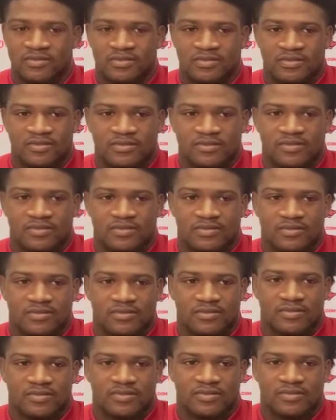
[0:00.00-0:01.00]

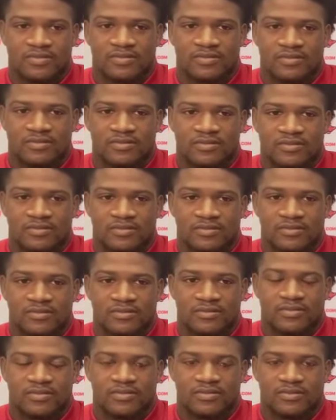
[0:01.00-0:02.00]

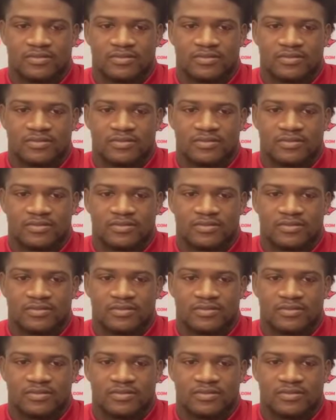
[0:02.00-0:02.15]
No words are spoken by the person on screen.